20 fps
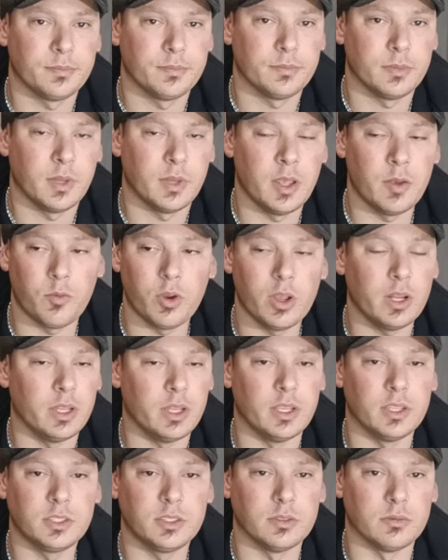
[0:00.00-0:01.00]
It really
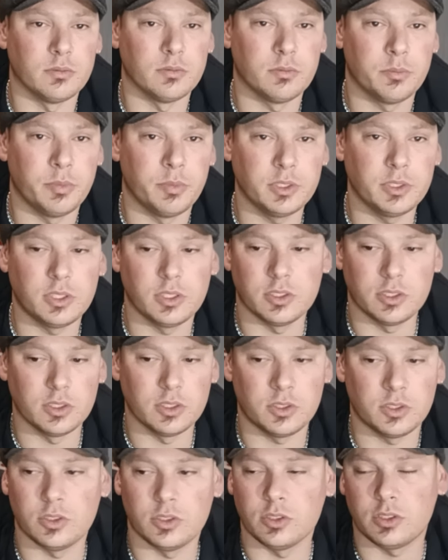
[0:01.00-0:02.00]
isn't. Businesses
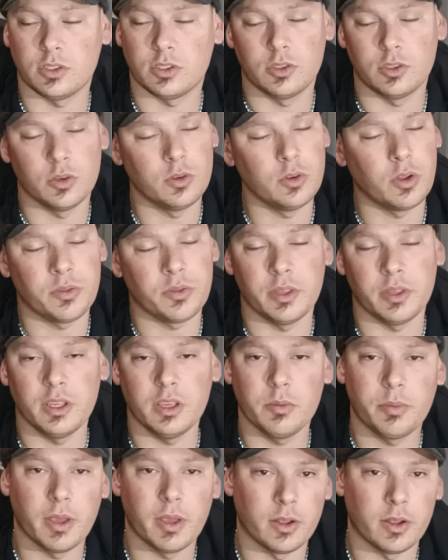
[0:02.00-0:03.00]
just do not think
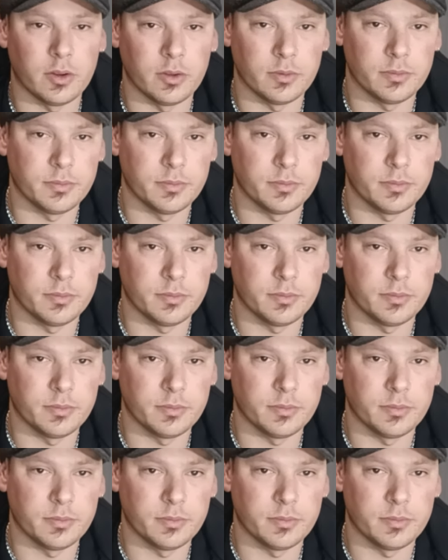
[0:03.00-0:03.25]
about it